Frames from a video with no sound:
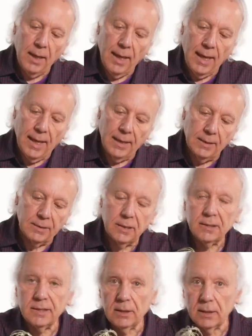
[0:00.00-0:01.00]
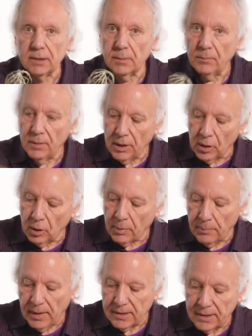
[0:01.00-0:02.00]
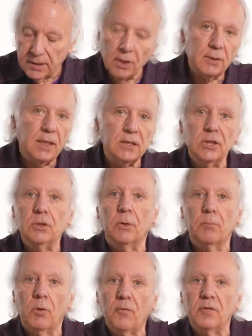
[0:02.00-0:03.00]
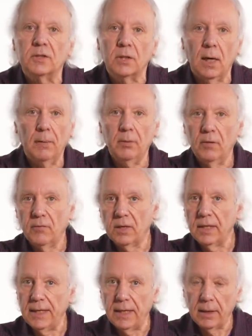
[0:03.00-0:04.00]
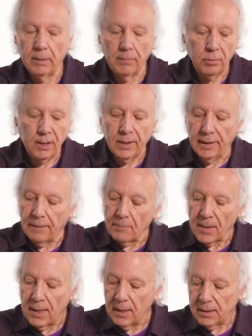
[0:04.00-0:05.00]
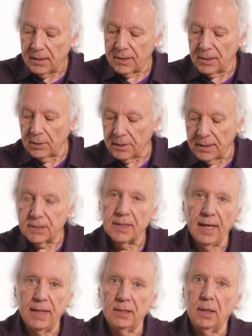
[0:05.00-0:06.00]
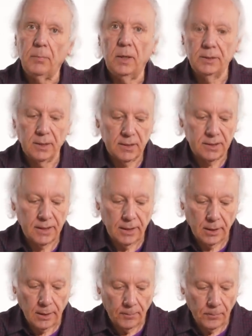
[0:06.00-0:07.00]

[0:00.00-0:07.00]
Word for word: and it still is a little bit messy. So it doesn't do a perfect job of cleaning completely. This still needs to end up under the sink.